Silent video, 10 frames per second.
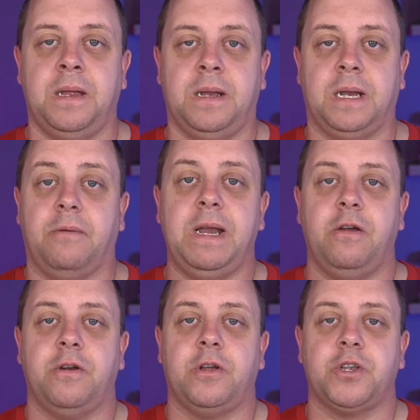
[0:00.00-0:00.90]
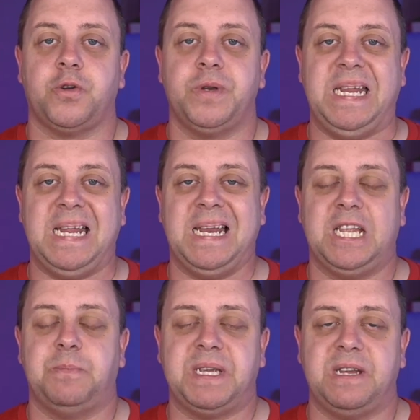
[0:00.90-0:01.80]
Now, Elon also didn't
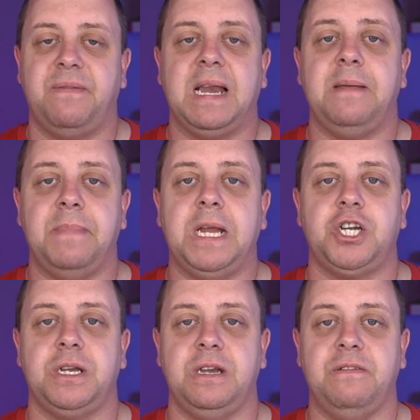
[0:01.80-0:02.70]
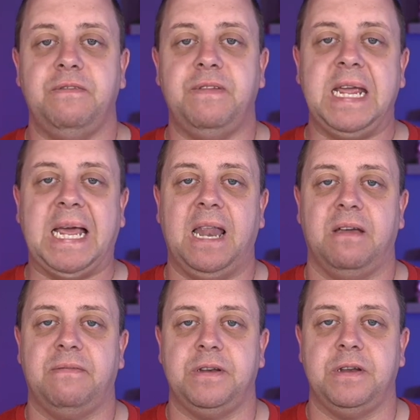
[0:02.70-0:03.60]
specifically mention the
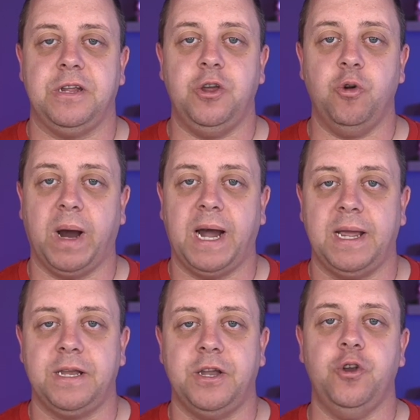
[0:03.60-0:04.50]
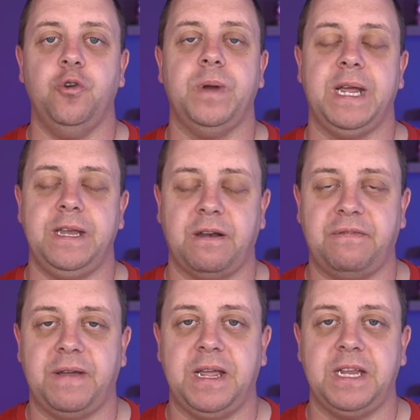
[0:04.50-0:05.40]
V11 UI, the new
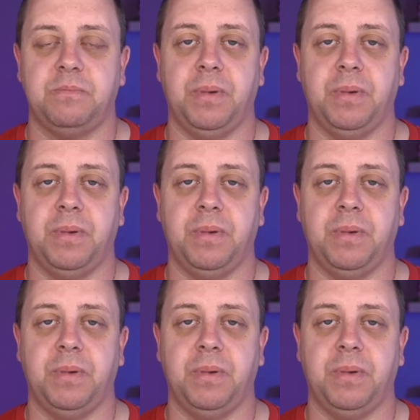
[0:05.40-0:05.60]
interface,